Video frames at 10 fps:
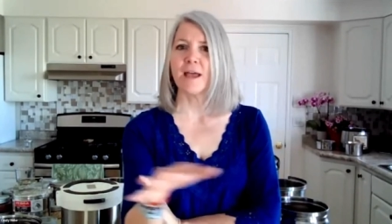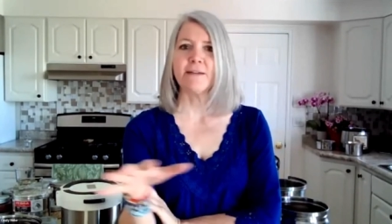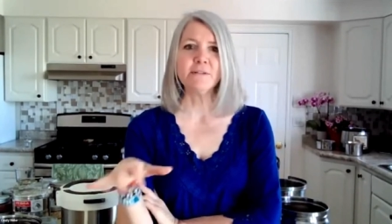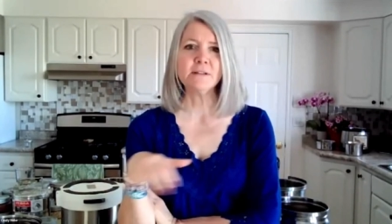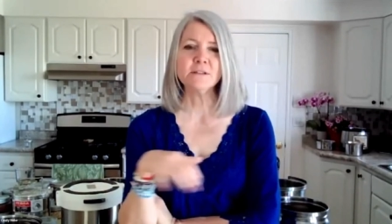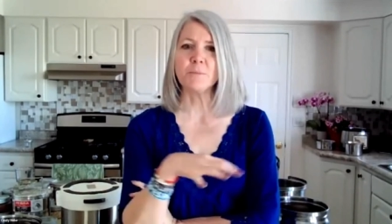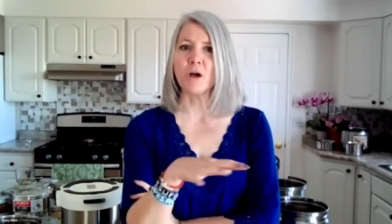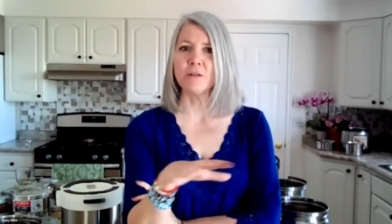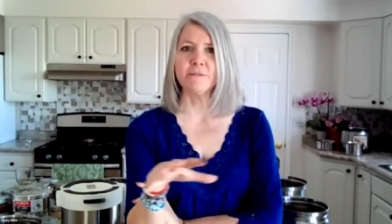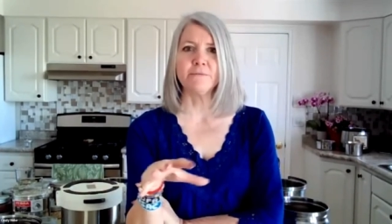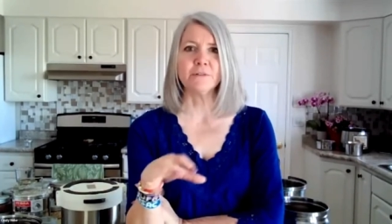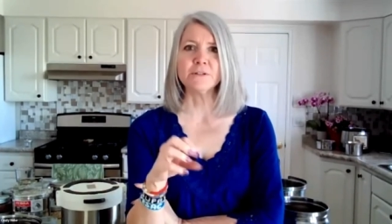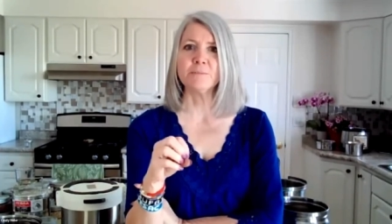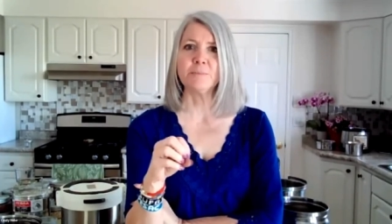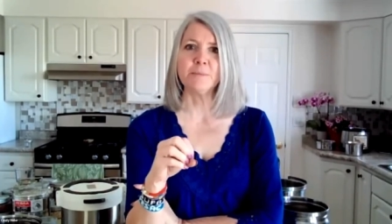i have a small
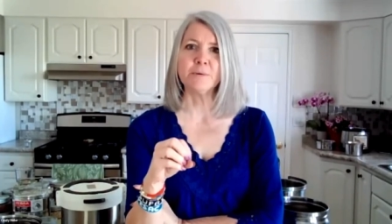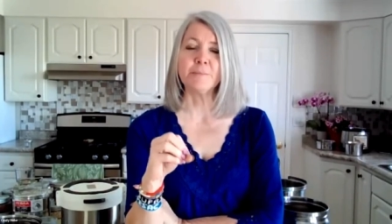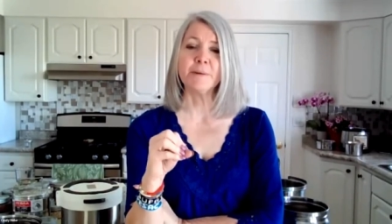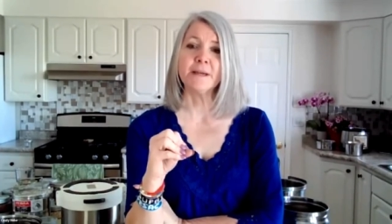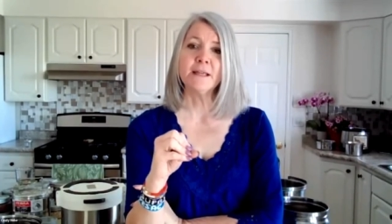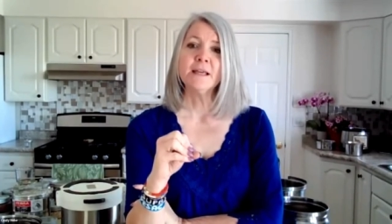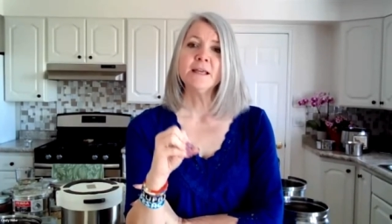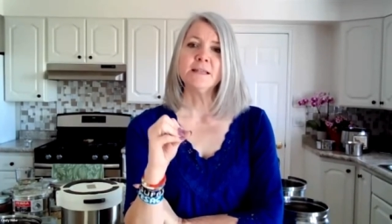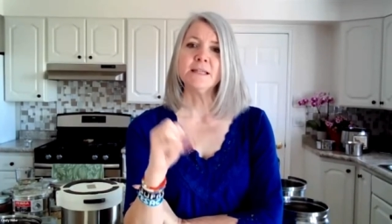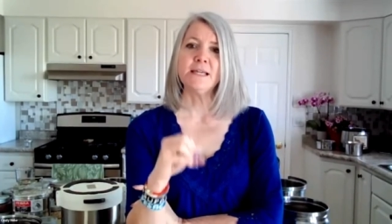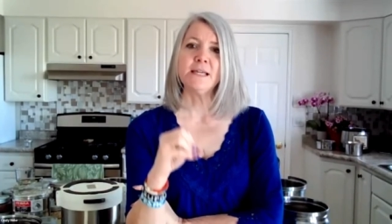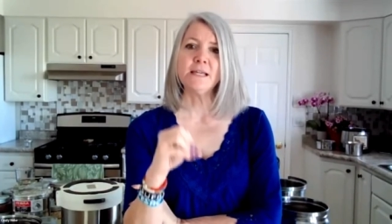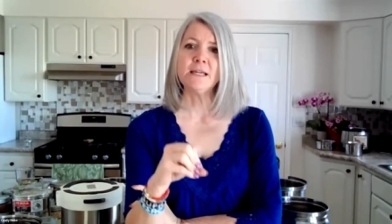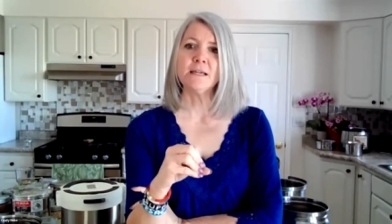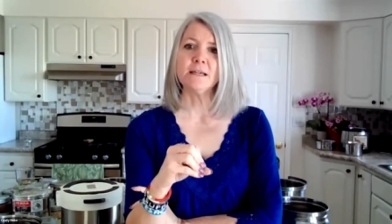influence of people but the
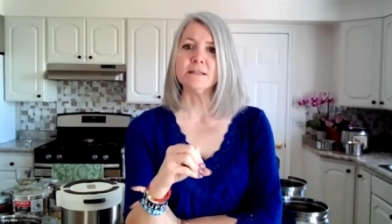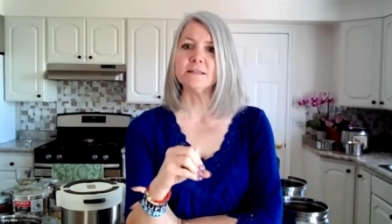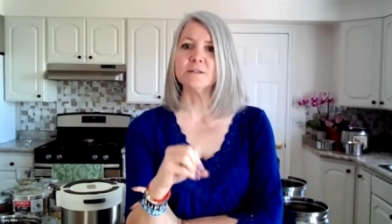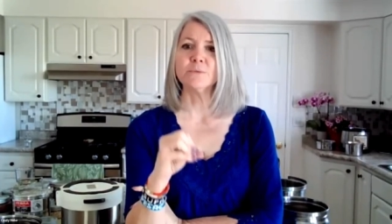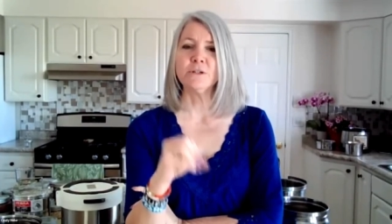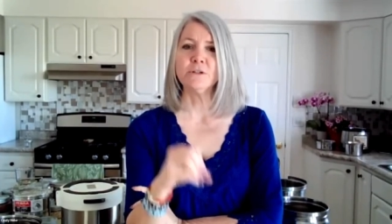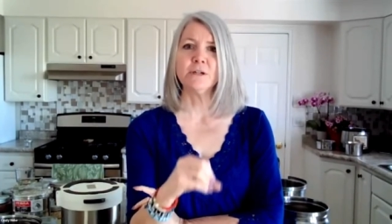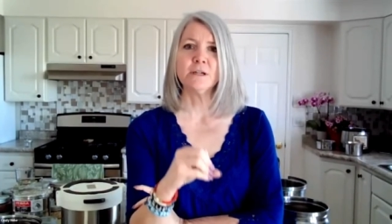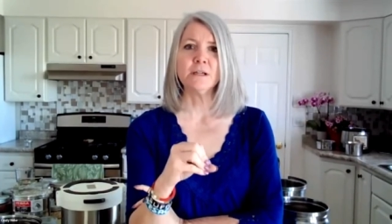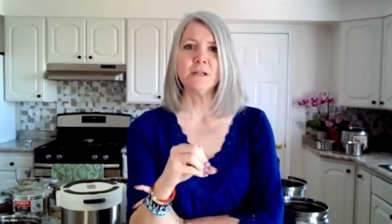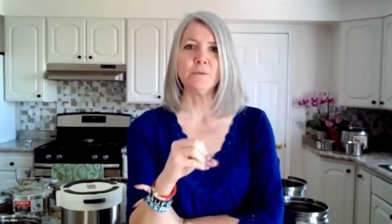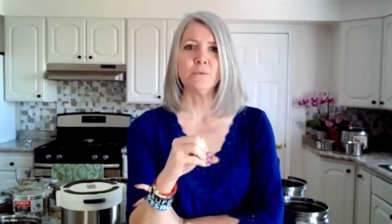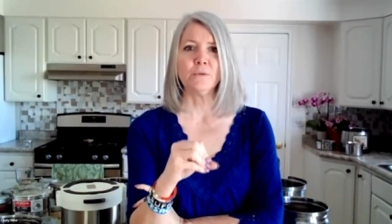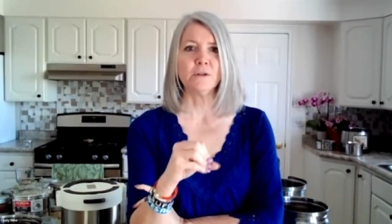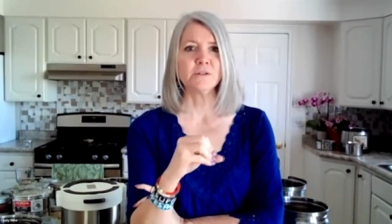key is is when you it,
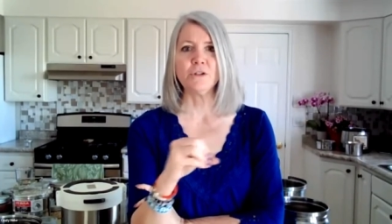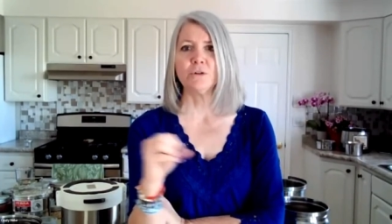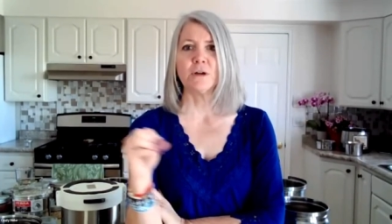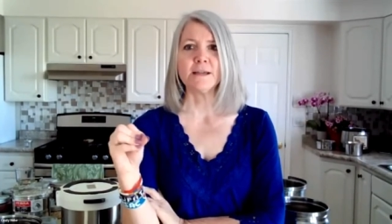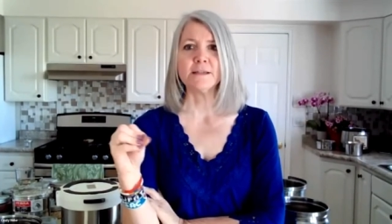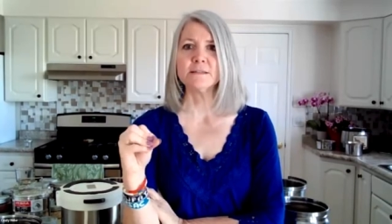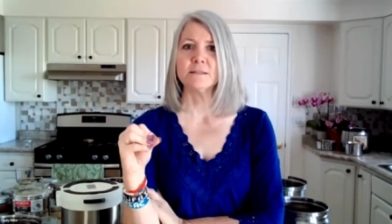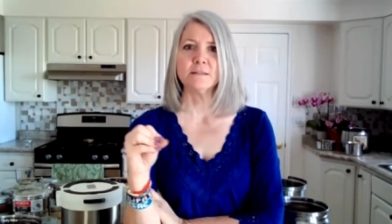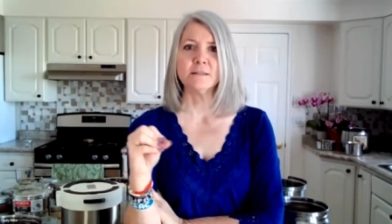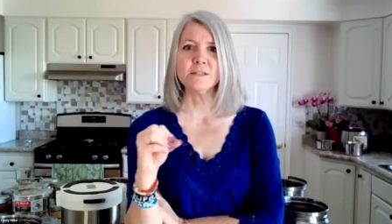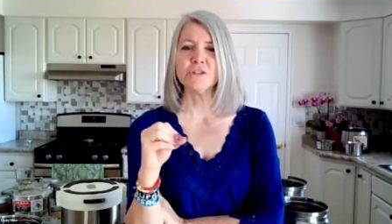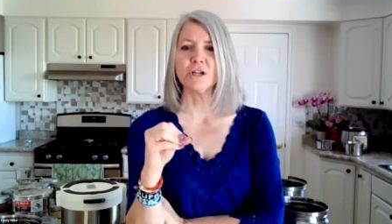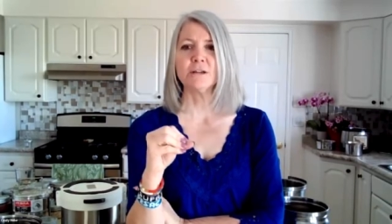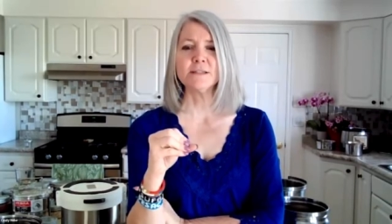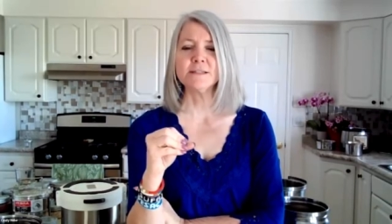it's you guys let's
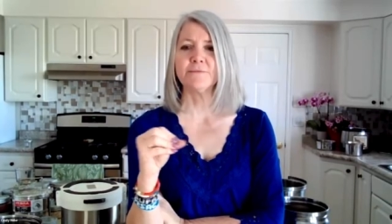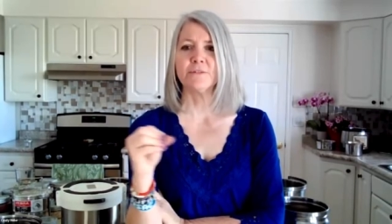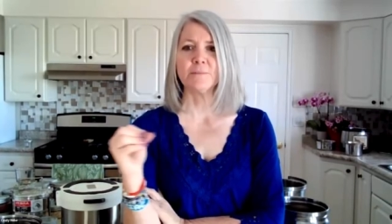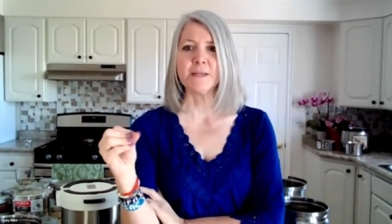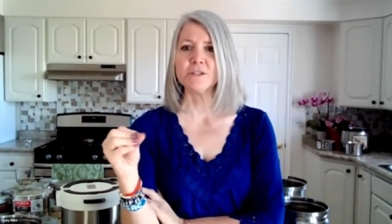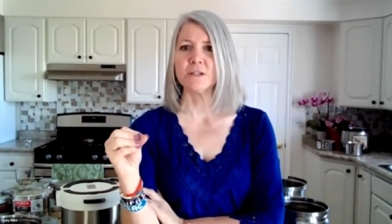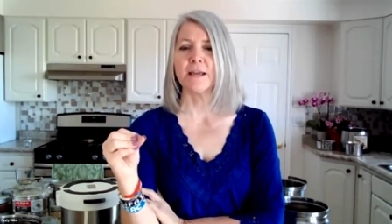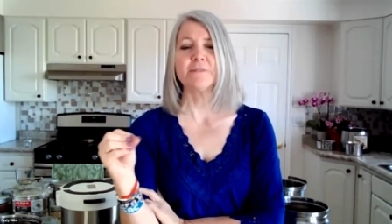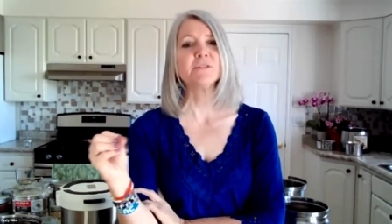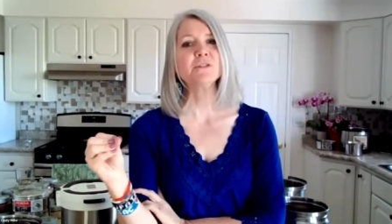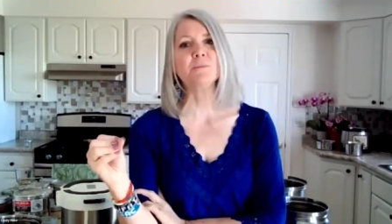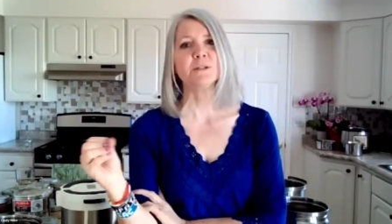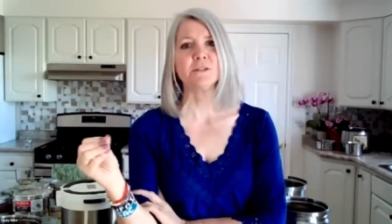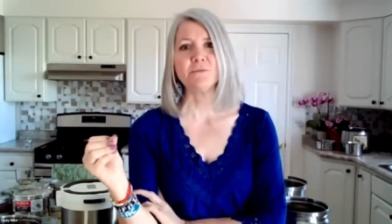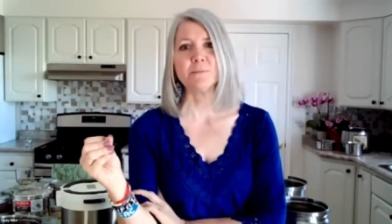share this information i have so
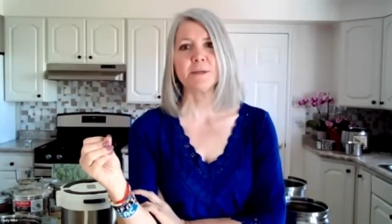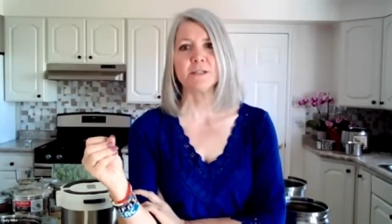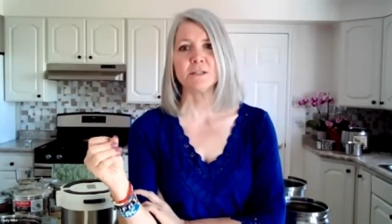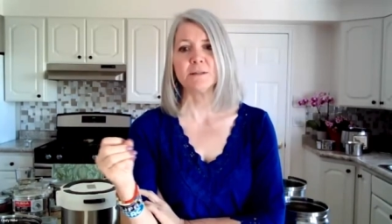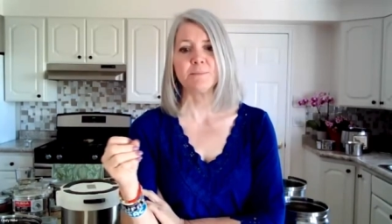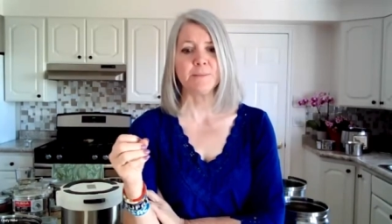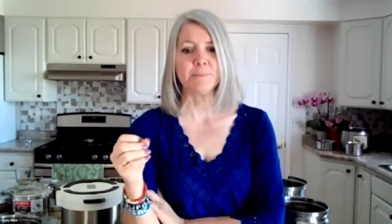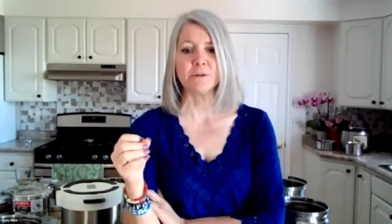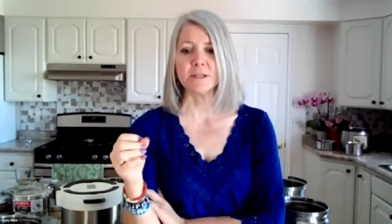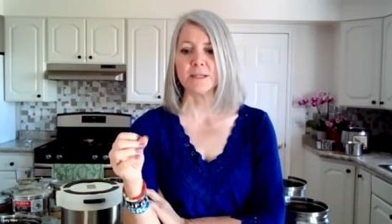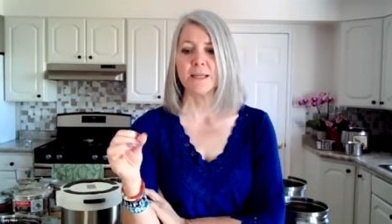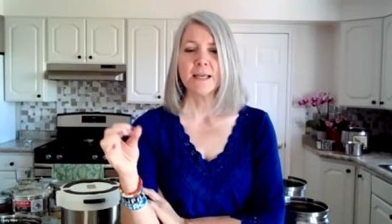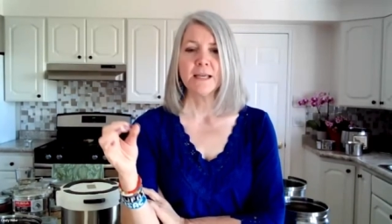much information that people can